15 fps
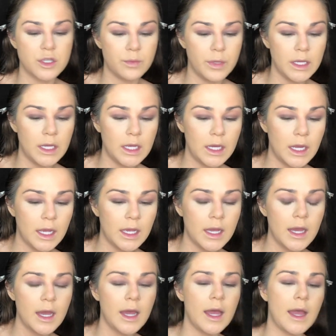to be needing,
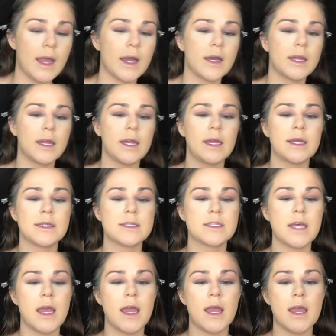and
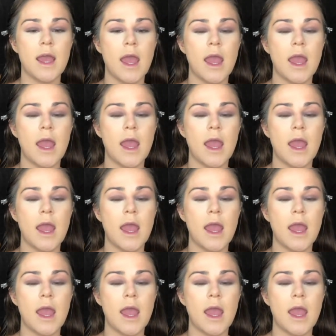it's a